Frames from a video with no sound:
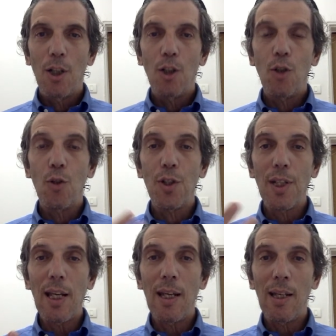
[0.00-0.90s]
to
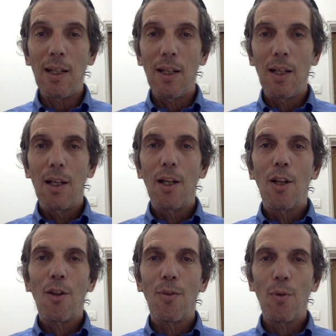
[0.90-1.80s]
see
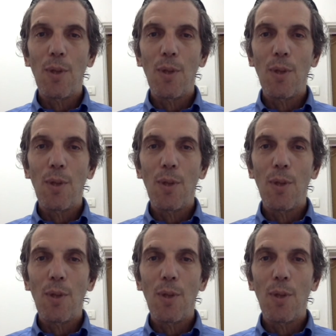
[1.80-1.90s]
through